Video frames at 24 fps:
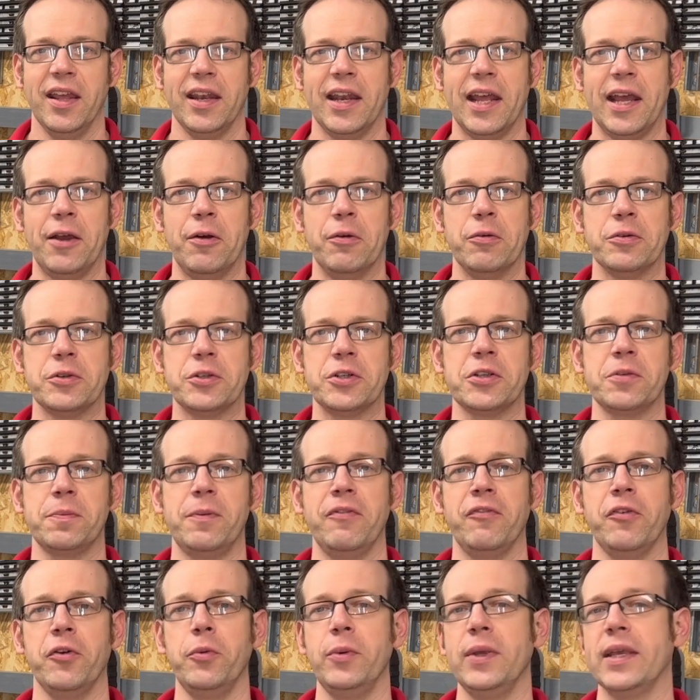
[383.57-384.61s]
Now, just
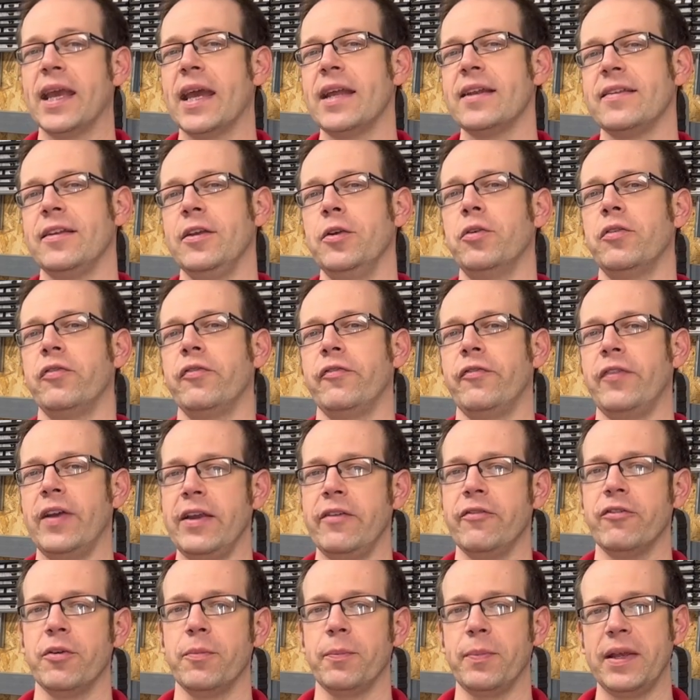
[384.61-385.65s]
before we get to your
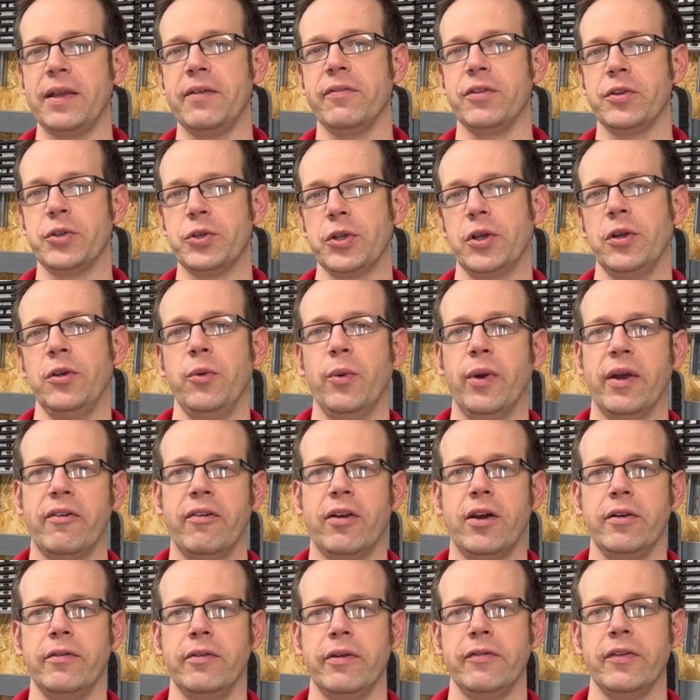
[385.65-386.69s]
favourite bit of the show
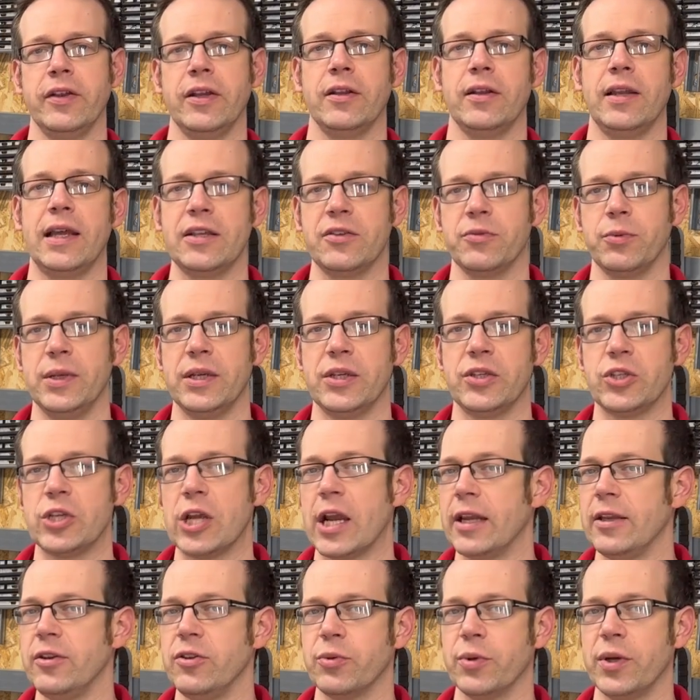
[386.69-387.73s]
where I reveal last week's
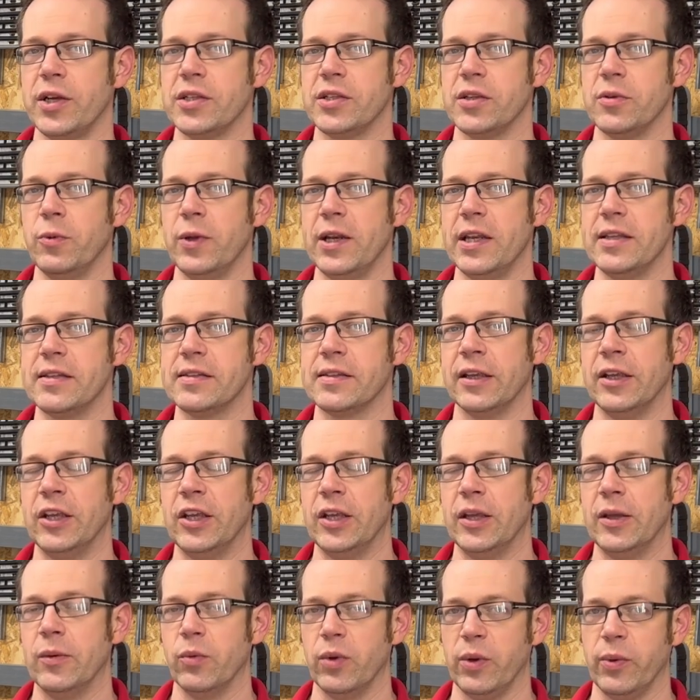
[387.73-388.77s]
challenge words and winners,
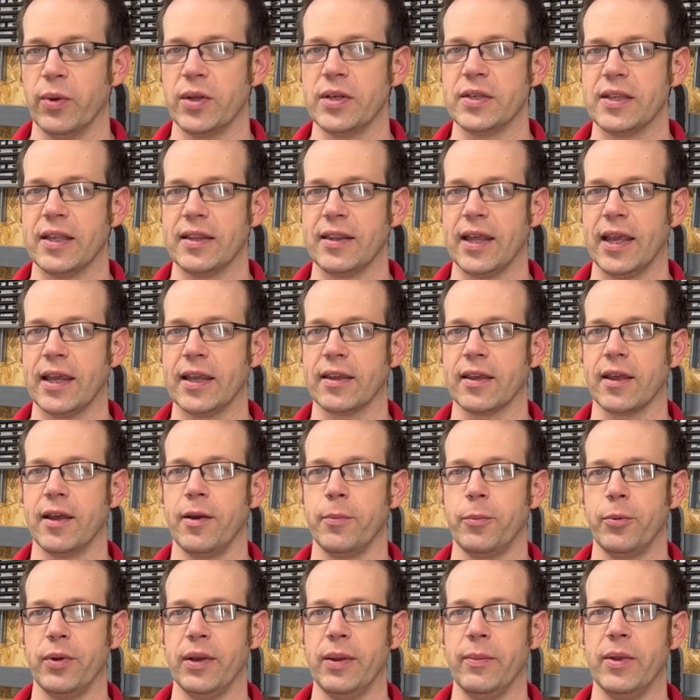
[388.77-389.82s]
we want to thank
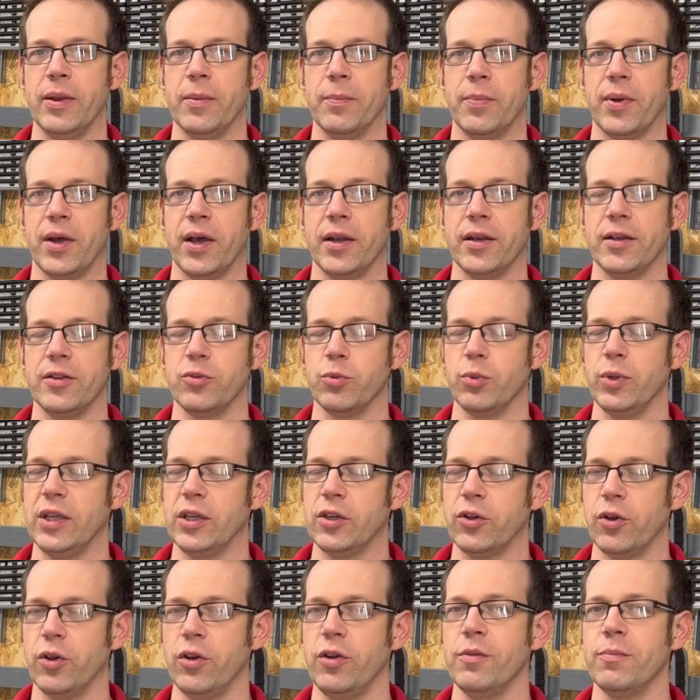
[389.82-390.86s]
our premium partners. We
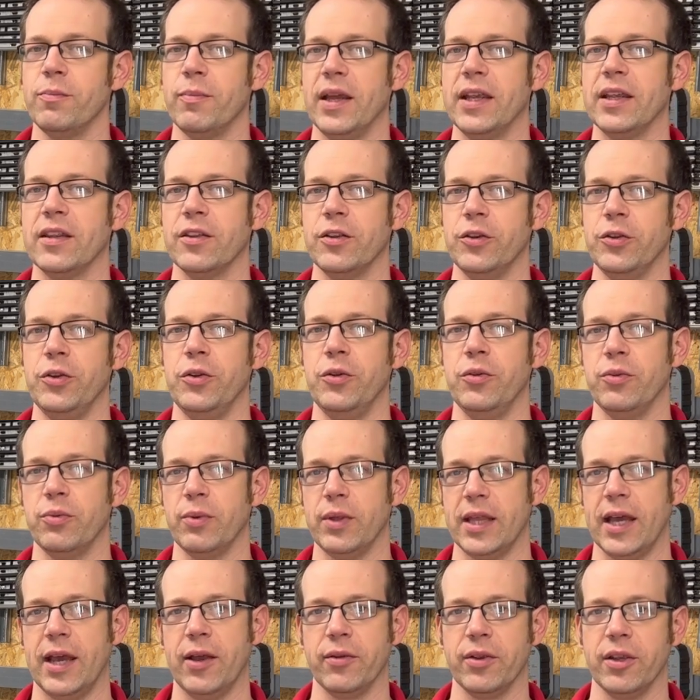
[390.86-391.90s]
couldn't make the news
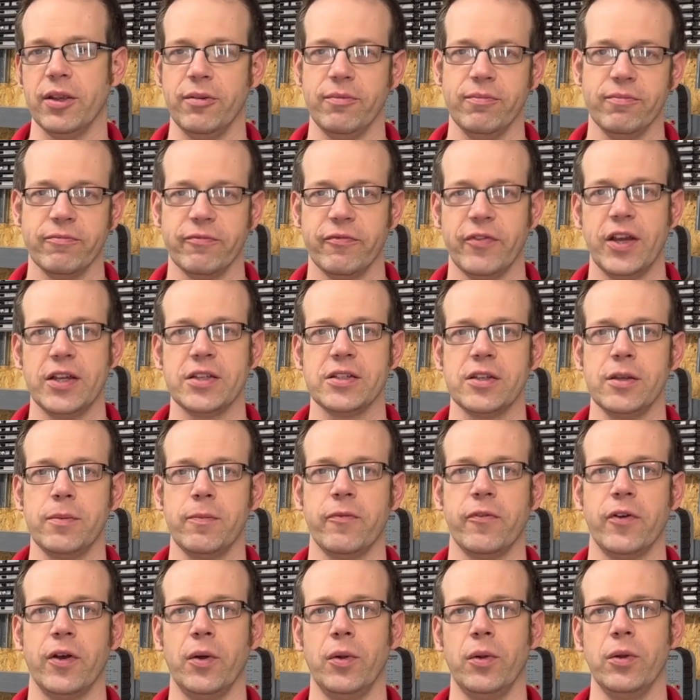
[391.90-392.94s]
without you. First
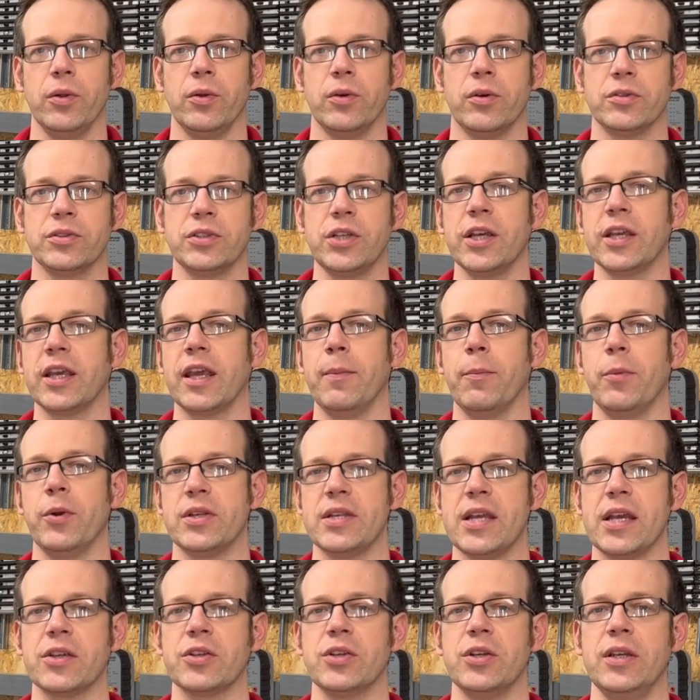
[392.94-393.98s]
up, for all your circuit
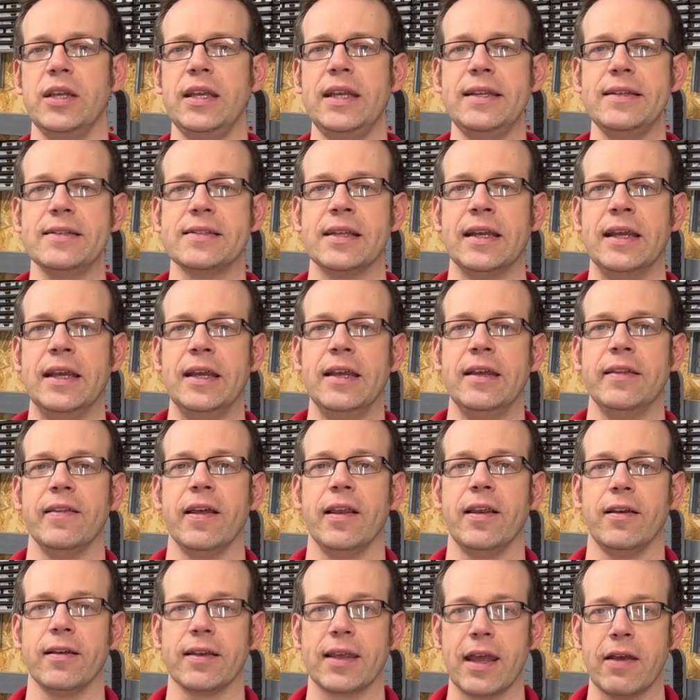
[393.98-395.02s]
protection needs,
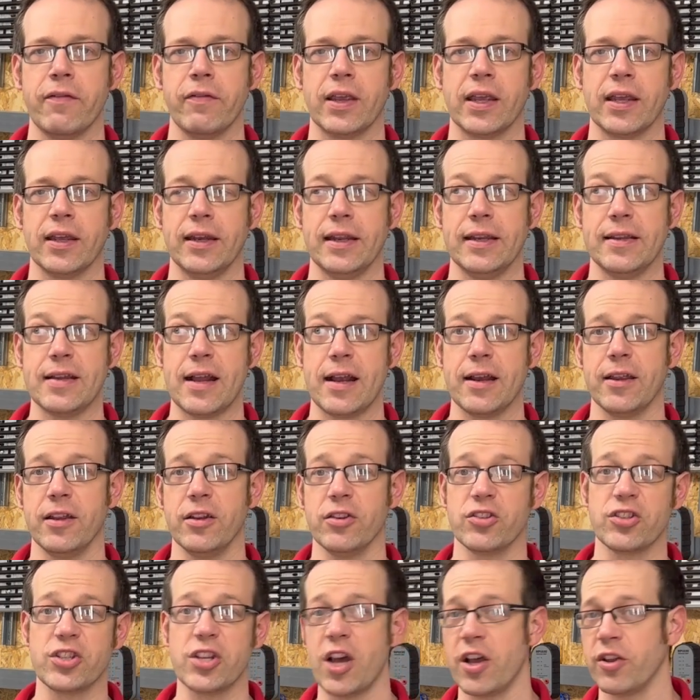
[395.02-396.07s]
they're like having an
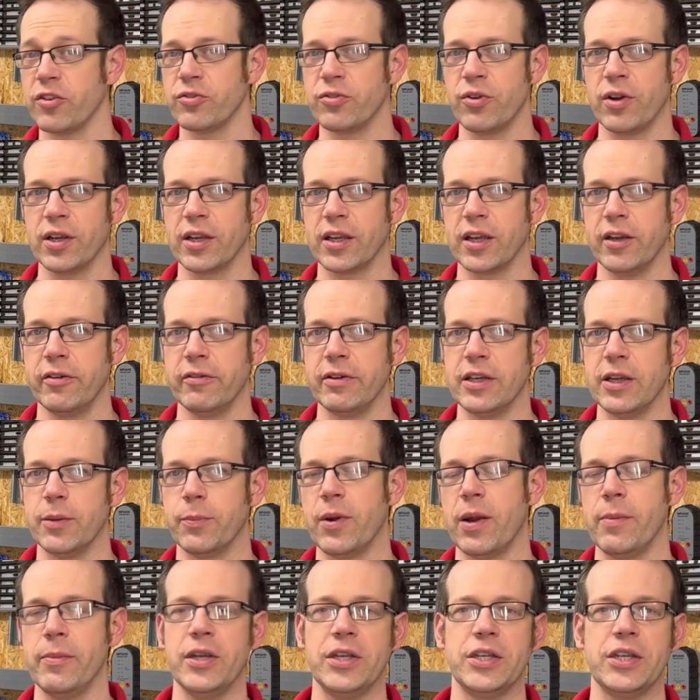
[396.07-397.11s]
Italian star striker in your
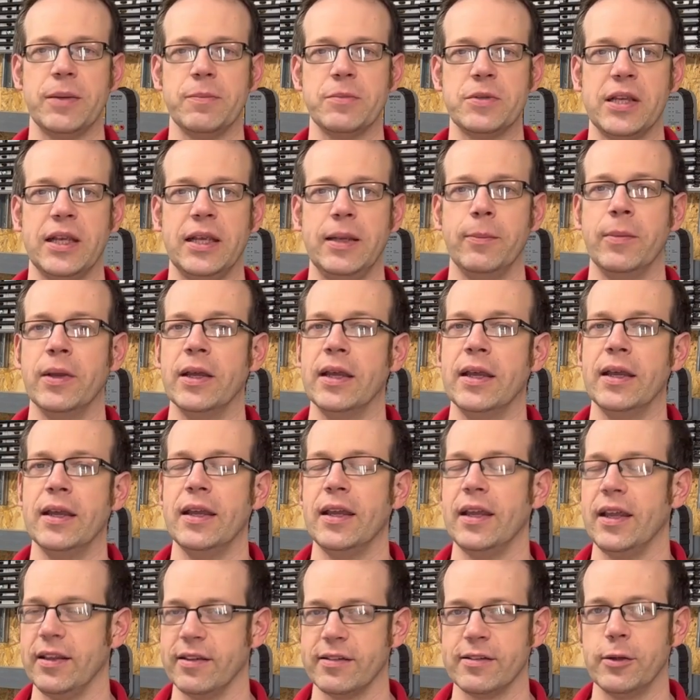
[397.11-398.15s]
Premiership team.
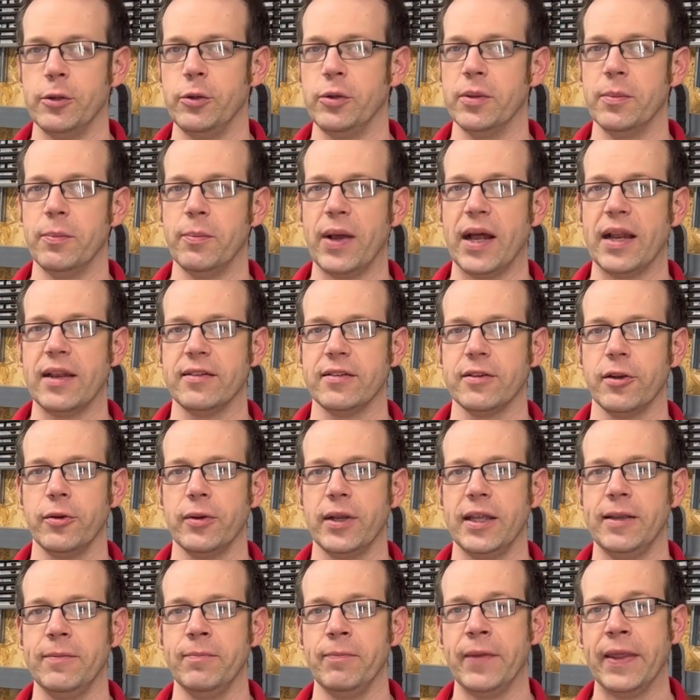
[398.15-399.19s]
It's Lewden
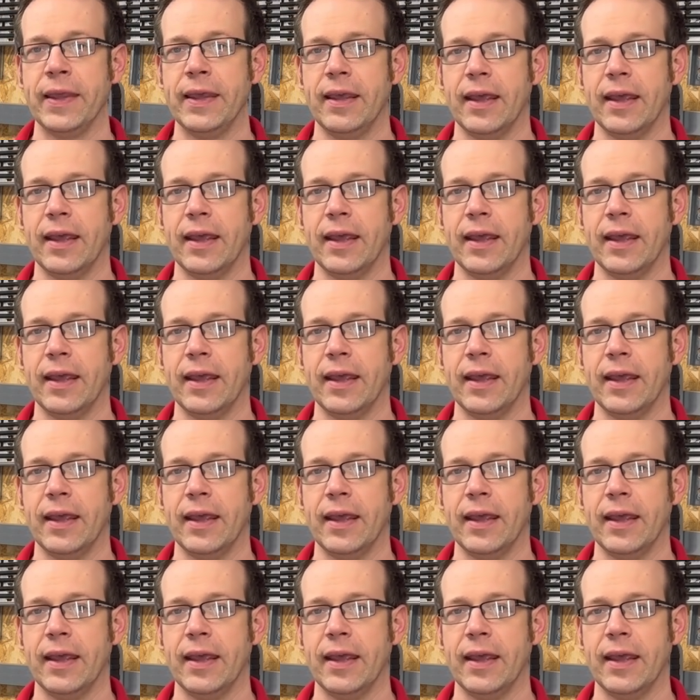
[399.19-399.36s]
Palazolli.